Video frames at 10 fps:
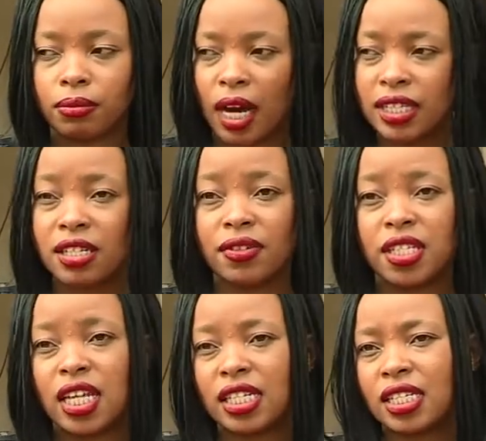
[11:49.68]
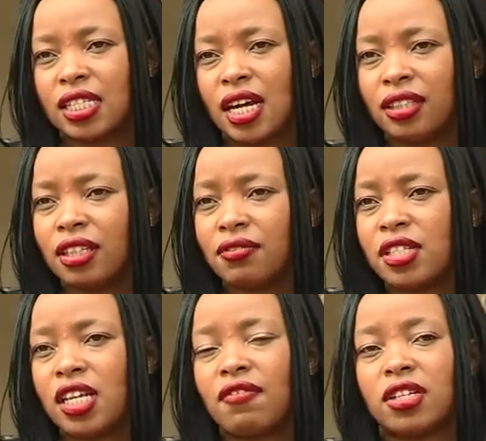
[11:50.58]
activity that is done, if
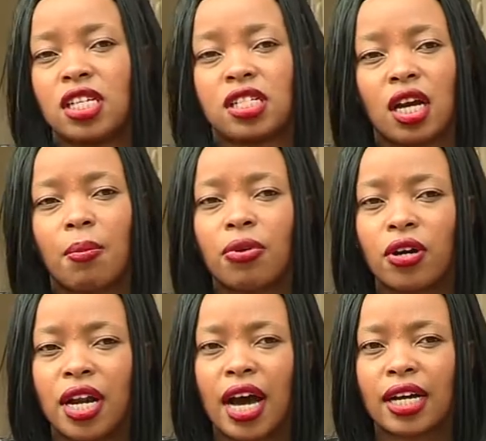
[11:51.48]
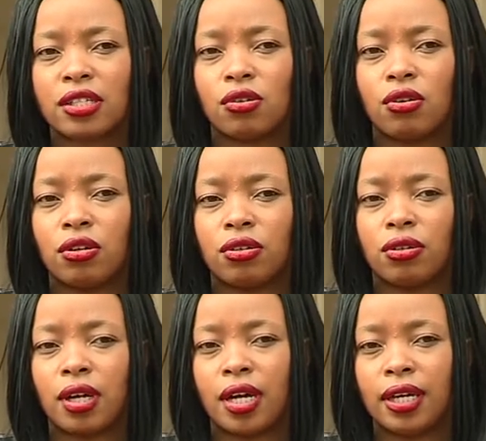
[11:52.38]
it's advertising a product
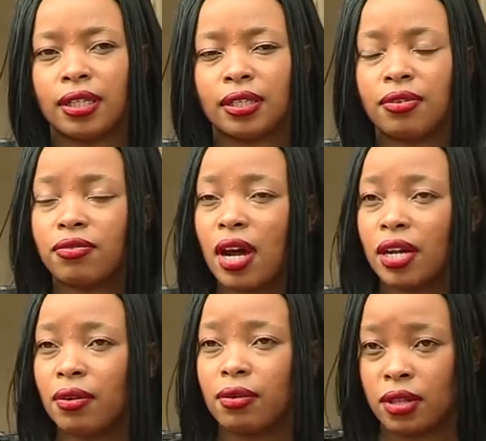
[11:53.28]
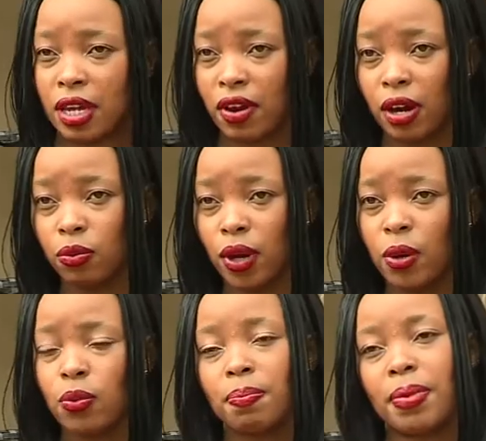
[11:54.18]
or uh, run the runway,
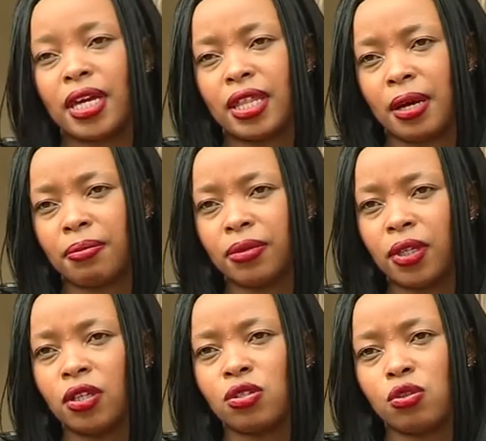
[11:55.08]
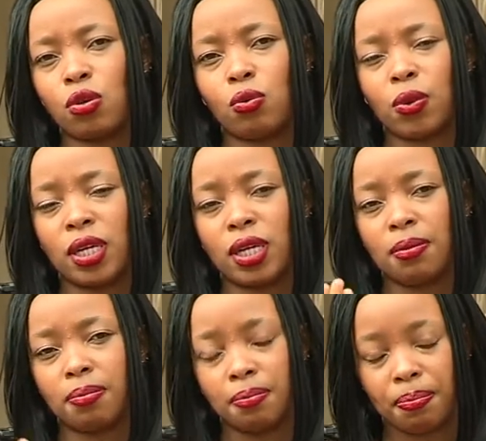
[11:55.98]
we pay them. So
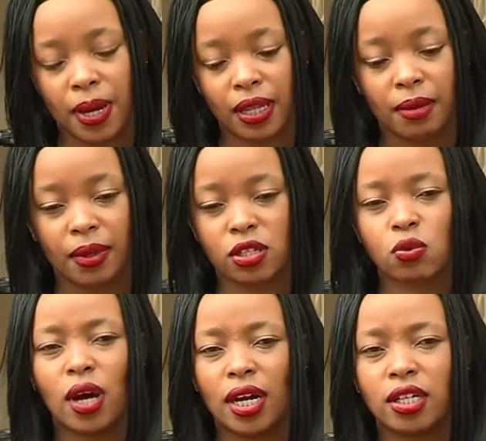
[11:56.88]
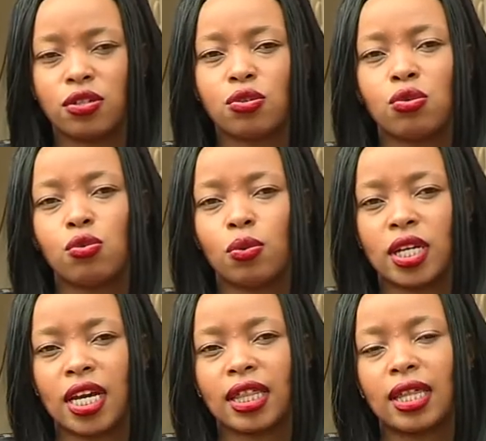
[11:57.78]
we pay them, that's one, and two, we
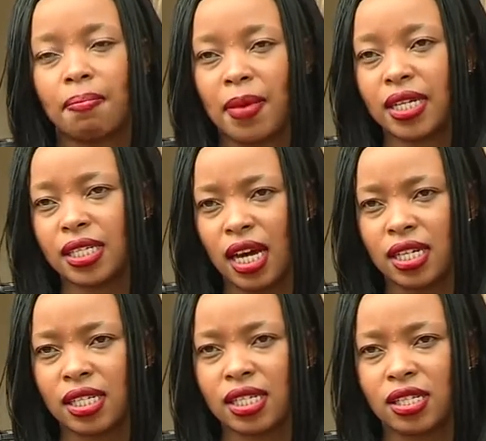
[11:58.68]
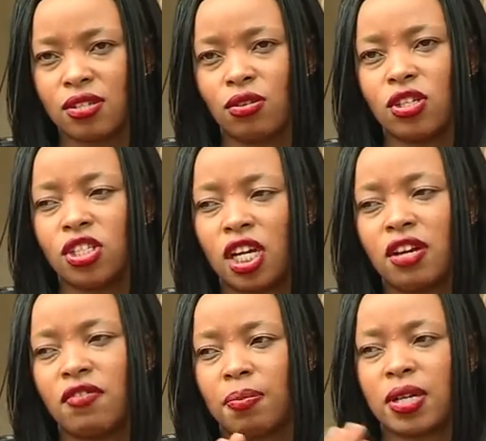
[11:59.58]
get the mentors. So each and
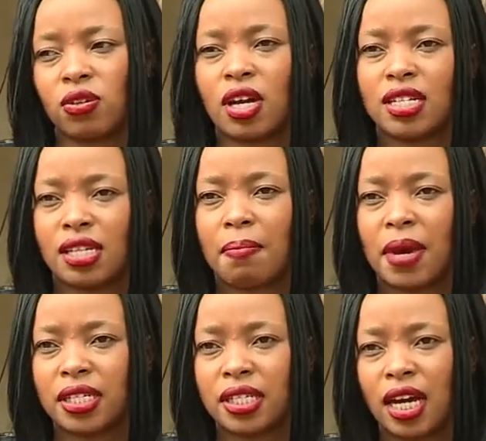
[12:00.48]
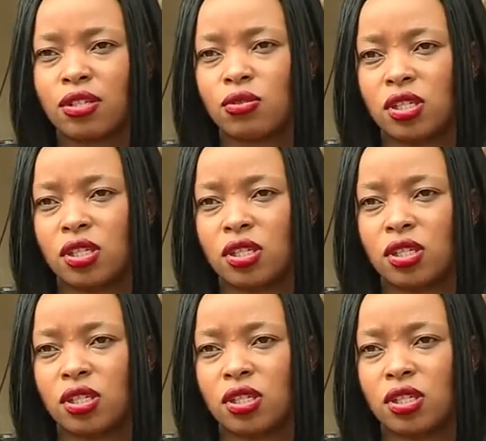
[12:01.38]
every person has a mentor to